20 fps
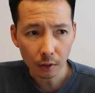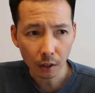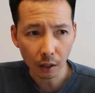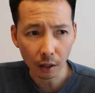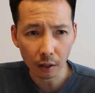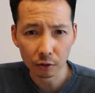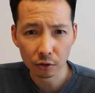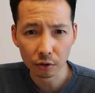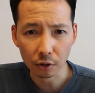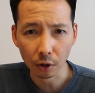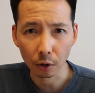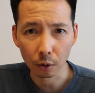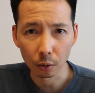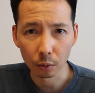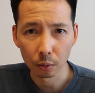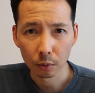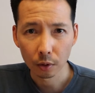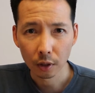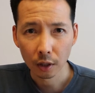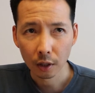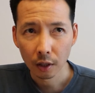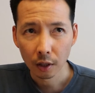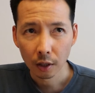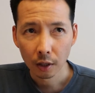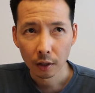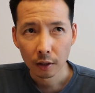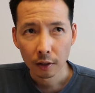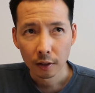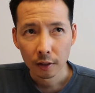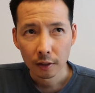And so,
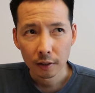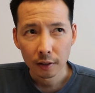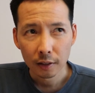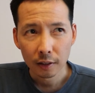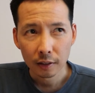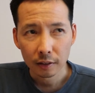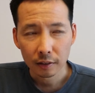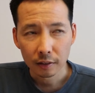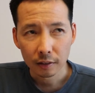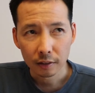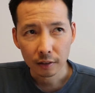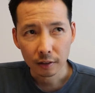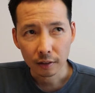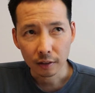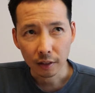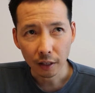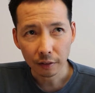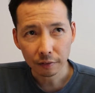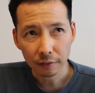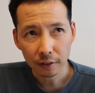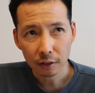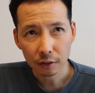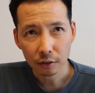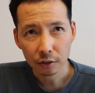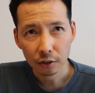given